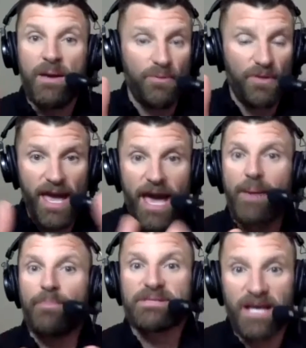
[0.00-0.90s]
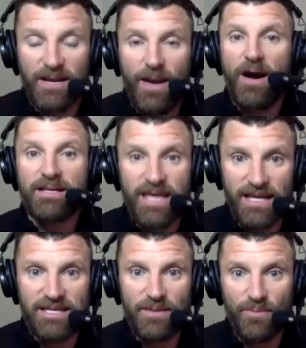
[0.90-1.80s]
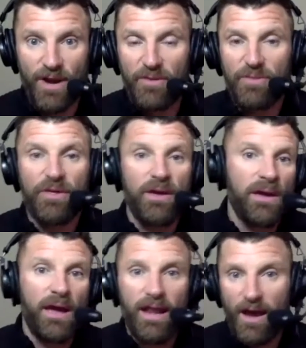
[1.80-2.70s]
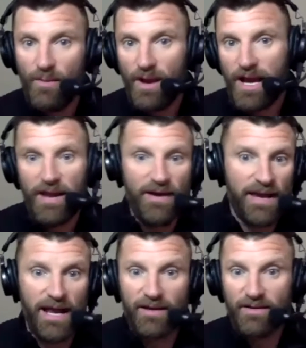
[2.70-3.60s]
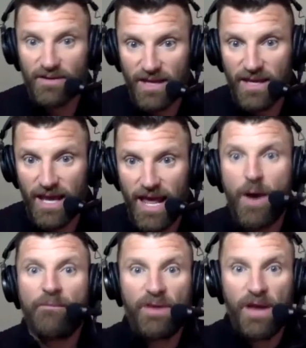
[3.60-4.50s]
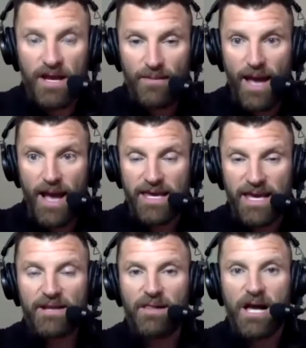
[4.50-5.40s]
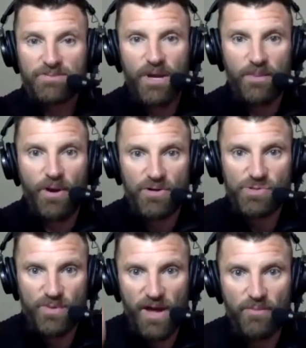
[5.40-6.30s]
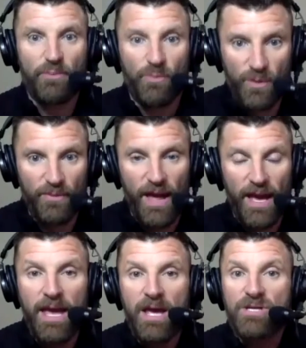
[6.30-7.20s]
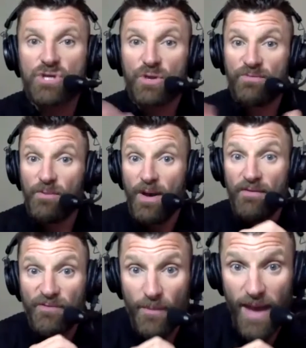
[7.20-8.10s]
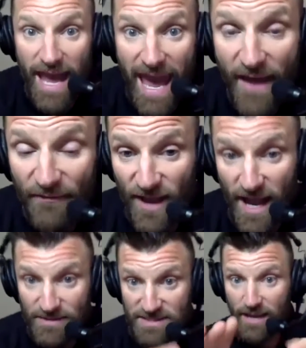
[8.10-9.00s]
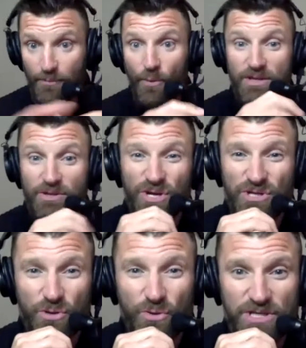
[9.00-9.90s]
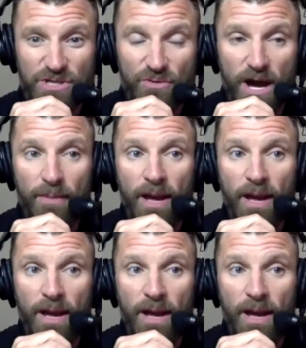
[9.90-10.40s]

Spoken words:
Play happens, I come out, I take a deep breath, and now I kind of get out, I come back in, clocks, player, partners, breath, boom, we play. So from a halftime standpoint, to address your question, Rob,